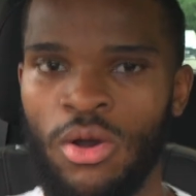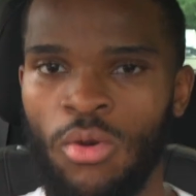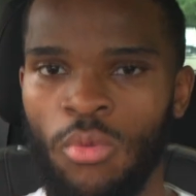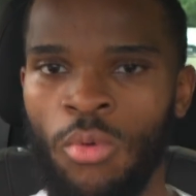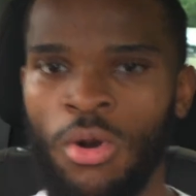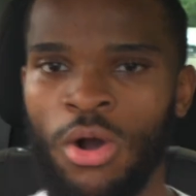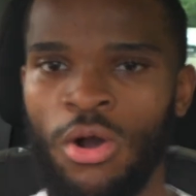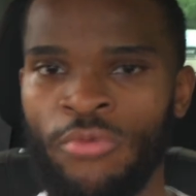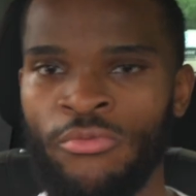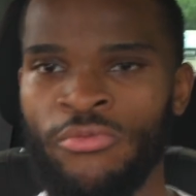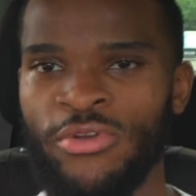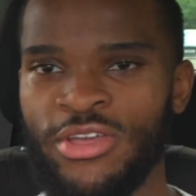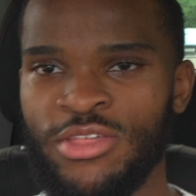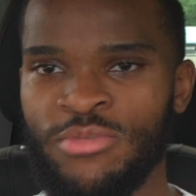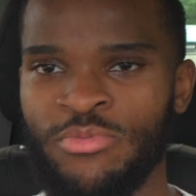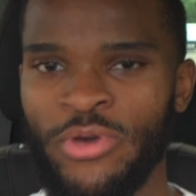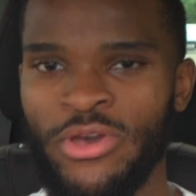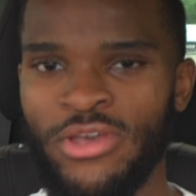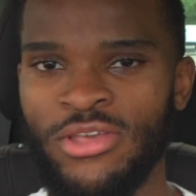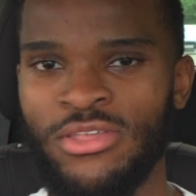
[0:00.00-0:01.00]
what a
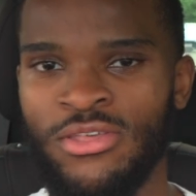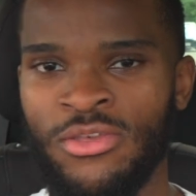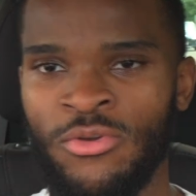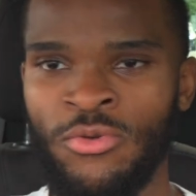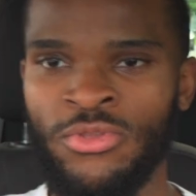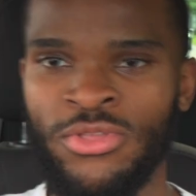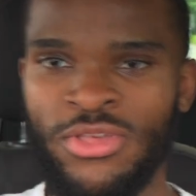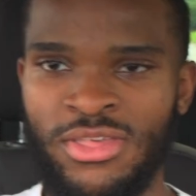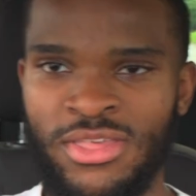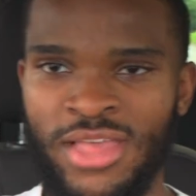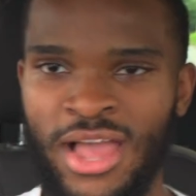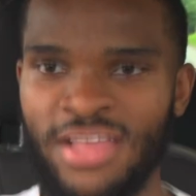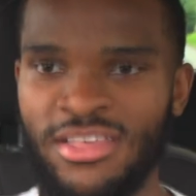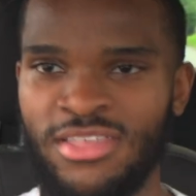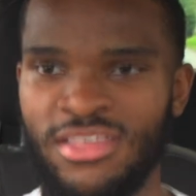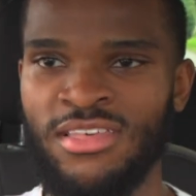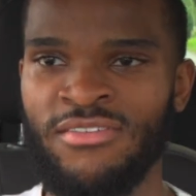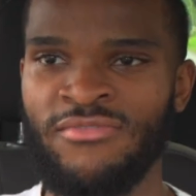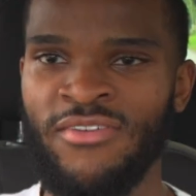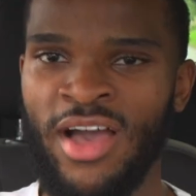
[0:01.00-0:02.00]
rich person
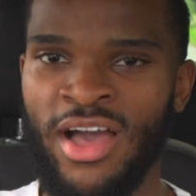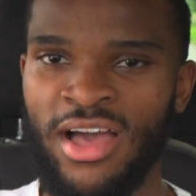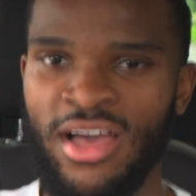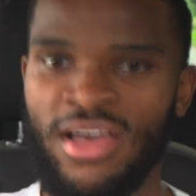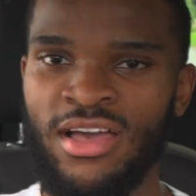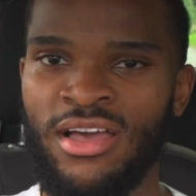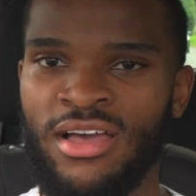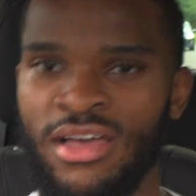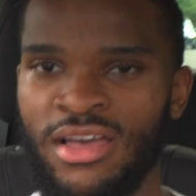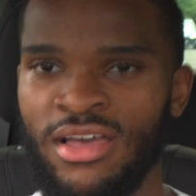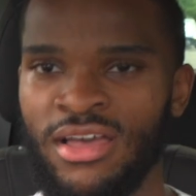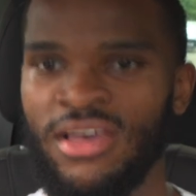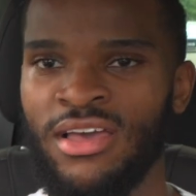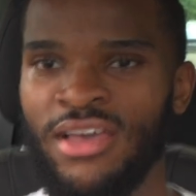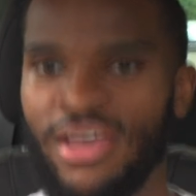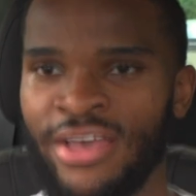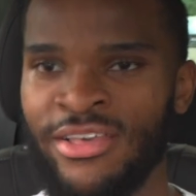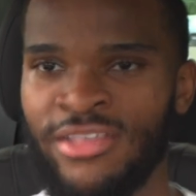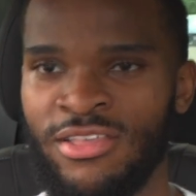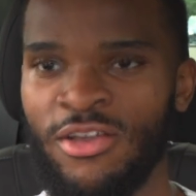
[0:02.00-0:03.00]
understands is that
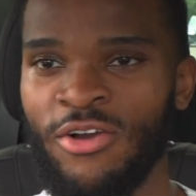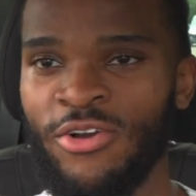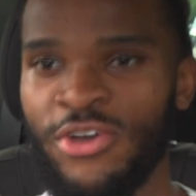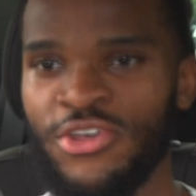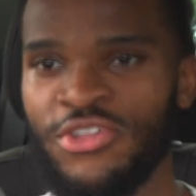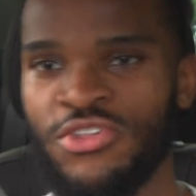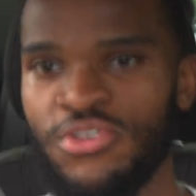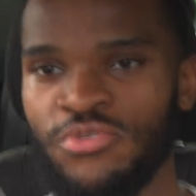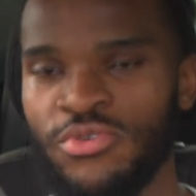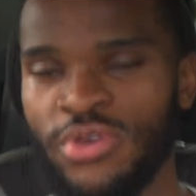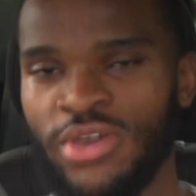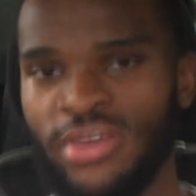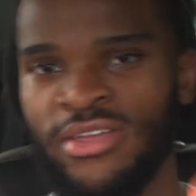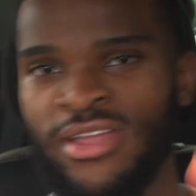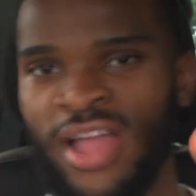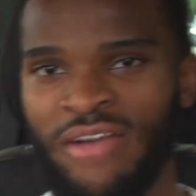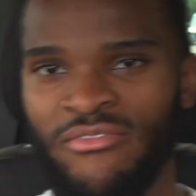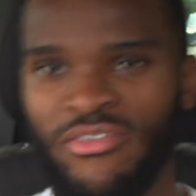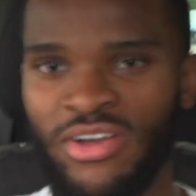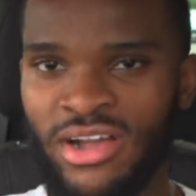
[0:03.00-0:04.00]
as long as you can
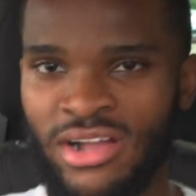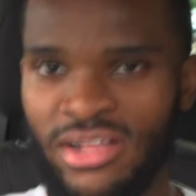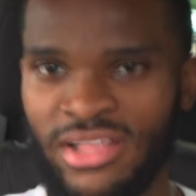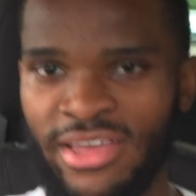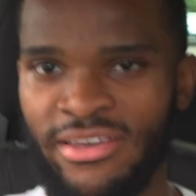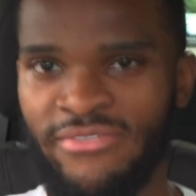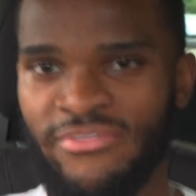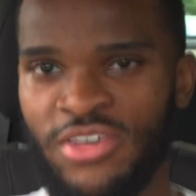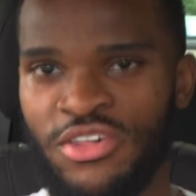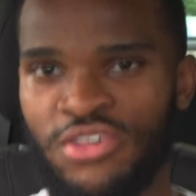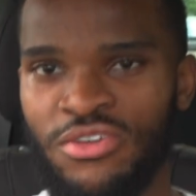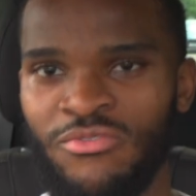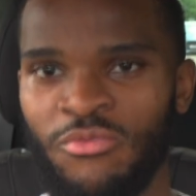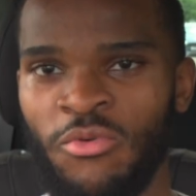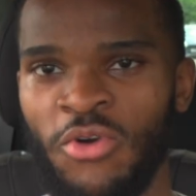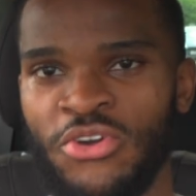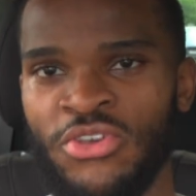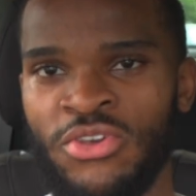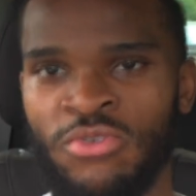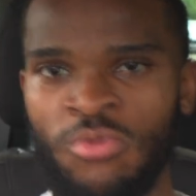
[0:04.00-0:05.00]
have a clear vision of
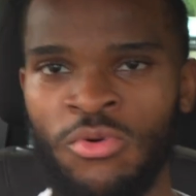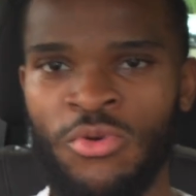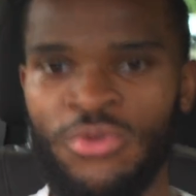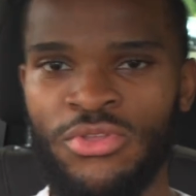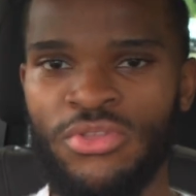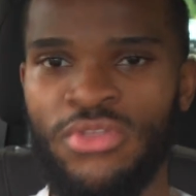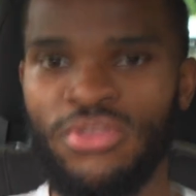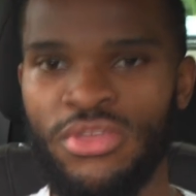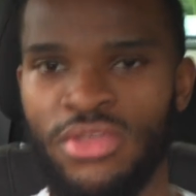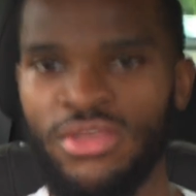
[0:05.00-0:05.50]
what you want,